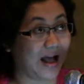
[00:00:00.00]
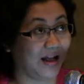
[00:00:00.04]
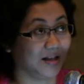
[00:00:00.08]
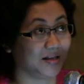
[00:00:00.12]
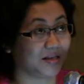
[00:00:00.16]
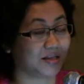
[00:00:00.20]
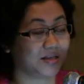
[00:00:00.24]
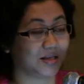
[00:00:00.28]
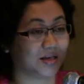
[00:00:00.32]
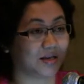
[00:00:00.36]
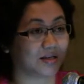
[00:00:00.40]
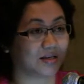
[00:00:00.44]

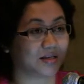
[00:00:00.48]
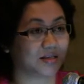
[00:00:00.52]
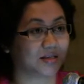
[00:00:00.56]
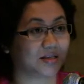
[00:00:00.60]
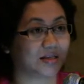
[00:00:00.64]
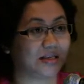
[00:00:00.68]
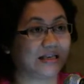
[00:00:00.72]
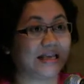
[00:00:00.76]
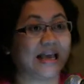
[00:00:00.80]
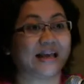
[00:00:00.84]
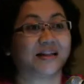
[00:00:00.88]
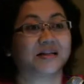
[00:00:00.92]
answers
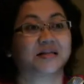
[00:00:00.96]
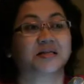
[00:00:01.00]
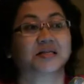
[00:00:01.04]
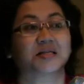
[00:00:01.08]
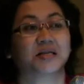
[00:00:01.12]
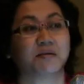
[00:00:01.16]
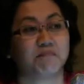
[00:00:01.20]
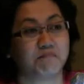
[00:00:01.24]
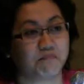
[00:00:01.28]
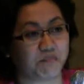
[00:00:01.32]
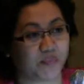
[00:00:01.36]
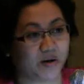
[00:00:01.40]
yet
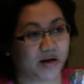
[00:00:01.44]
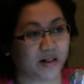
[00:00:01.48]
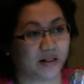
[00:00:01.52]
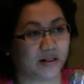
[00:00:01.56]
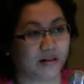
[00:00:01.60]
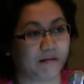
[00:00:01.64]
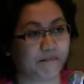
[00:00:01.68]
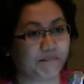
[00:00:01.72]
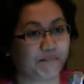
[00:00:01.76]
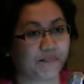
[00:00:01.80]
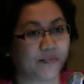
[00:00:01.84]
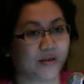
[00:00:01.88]

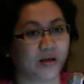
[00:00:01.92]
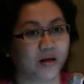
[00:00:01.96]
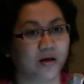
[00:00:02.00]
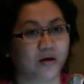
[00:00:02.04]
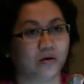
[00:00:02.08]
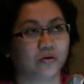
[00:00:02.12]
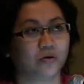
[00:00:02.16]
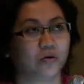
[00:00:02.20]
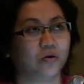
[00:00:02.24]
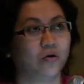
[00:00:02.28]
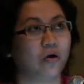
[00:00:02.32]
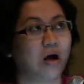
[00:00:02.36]
simple,
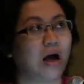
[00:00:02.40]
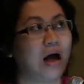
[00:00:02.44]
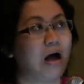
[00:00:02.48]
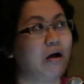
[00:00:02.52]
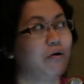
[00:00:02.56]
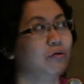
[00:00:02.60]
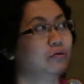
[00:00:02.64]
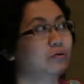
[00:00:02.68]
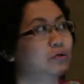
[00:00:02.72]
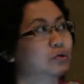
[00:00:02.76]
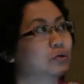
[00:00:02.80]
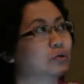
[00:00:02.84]
to know
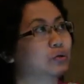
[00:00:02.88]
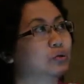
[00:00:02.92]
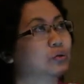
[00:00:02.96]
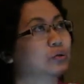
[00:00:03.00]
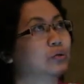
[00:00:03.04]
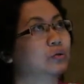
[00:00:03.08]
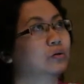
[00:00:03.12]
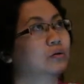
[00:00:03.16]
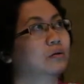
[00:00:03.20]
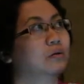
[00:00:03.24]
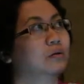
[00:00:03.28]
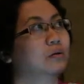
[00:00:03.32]
how
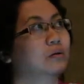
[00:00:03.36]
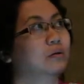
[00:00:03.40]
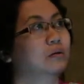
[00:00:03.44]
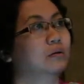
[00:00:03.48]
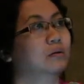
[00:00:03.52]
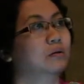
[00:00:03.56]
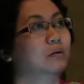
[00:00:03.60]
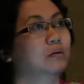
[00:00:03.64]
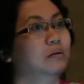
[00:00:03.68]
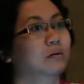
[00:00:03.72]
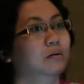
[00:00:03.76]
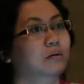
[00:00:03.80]
to
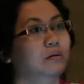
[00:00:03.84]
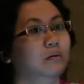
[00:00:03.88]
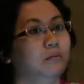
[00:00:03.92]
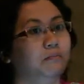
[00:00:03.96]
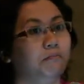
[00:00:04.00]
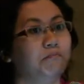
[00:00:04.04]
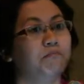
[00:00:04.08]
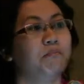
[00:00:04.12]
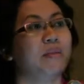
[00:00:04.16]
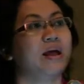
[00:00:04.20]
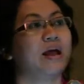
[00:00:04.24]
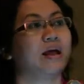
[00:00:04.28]

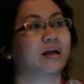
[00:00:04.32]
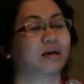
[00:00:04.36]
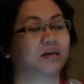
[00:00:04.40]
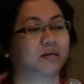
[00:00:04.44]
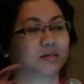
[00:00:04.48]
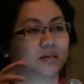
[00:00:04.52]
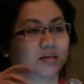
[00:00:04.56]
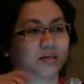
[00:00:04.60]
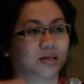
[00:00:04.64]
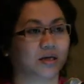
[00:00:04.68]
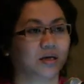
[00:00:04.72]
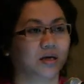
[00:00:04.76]

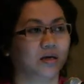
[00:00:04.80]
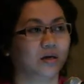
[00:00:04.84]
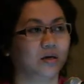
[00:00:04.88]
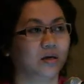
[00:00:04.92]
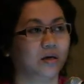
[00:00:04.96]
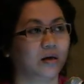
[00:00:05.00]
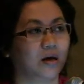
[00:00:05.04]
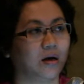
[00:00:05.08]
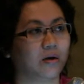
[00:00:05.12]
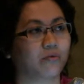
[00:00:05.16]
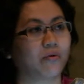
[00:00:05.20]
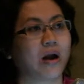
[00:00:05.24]
mixed
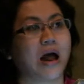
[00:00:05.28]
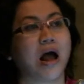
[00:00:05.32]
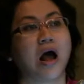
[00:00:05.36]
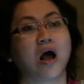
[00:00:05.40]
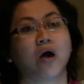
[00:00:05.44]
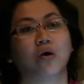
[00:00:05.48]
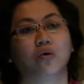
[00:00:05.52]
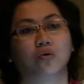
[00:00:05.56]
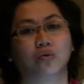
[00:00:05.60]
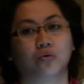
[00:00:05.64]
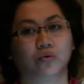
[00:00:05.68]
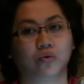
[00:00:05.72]

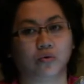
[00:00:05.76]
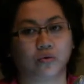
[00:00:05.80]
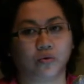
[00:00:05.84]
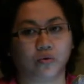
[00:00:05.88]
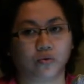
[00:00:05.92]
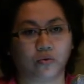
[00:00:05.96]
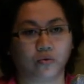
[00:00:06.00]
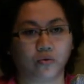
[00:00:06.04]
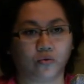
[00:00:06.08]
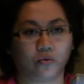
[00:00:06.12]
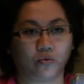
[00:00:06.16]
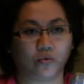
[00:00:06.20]
around
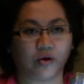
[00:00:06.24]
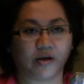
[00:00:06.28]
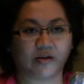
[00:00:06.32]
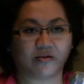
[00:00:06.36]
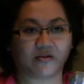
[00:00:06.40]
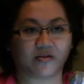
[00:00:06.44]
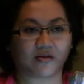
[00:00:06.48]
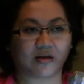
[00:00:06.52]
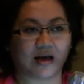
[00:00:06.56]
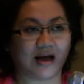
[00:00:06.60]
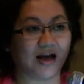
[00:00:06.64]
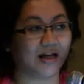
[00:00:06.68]

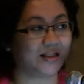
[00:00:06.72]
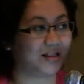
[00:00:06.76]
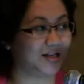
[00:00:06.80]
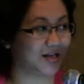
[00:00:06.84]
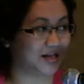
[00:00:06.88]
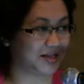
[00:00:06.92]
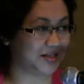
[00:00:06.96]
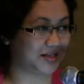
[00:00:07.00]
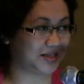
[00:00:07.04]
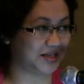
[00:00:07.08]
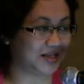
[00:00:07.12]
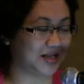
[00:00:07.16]
with
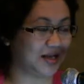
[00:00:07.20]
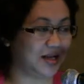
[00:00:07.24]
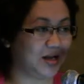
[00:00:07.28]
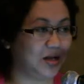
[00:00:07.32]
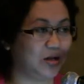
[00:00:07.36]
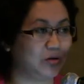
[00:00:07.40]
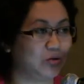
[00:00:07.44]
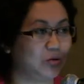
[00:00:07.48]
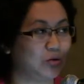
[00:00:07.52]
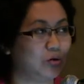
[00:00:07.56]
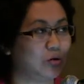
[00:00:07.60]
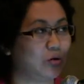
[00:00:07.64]
others
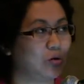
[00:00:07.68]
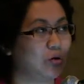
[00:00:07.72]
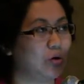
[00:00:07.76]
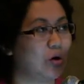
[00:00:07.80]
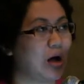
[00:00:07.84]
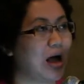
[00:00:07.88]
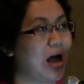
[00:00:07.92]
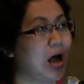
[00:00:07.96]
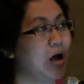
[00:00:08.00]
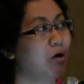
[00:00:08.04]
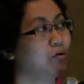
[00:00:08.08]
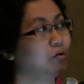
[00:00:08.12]
to know
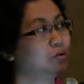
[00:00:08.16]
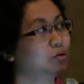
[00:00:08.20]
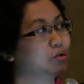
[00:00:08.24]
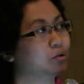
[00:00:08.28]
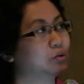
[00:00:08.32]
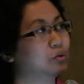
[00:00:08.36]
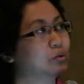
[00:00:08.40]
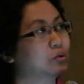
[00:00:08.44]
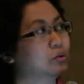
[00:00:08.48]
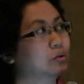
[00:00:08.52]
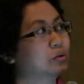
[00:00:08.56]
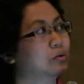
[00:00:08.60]
how
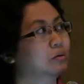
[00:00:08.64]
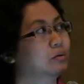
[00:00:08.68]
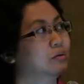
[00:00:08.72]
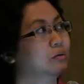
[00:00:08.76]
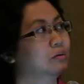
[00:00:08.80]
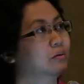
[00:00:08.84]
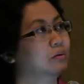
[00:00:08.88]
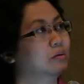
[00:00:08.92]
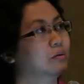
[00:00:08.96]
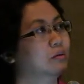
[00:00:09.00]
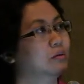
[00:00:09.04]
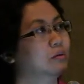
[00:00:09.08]
to
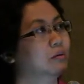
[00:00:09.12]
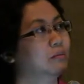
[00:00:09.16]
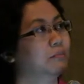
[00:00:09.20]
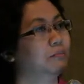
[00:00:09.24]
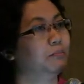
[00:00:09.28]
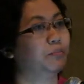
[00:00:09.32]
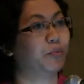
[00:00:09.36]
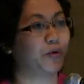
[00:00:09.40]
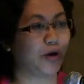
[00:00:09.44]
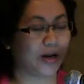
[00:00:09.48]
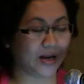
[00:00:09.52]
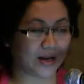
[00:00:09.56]

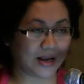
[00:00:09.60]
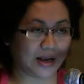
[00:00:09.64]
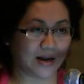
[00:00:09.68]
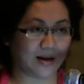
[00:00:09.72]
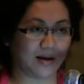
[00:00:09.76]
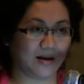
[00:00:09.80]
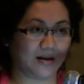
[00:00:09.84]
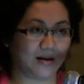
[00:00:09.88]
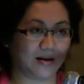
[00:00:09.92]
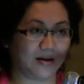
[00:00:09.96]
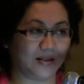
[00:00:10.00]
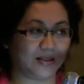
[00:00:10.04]
bring
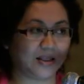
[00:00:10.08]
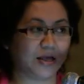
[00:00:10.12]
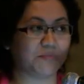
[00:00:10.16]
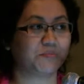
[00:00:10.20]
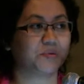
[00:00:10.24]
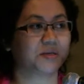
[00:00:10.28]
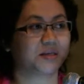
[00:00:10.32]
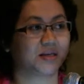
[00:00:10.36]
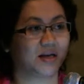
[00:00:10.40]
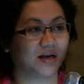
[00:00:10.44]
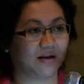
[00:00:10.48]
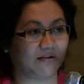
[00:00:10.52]

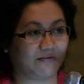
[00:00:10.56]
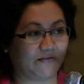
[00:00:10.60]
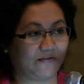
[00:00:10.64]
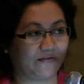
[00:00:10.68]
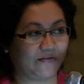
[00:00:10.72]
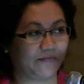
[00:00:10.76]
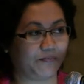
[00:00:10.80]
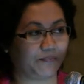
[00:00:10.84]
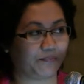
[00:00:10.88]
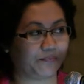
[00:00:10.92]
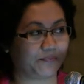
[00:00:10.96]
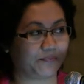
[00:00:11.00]
themselves.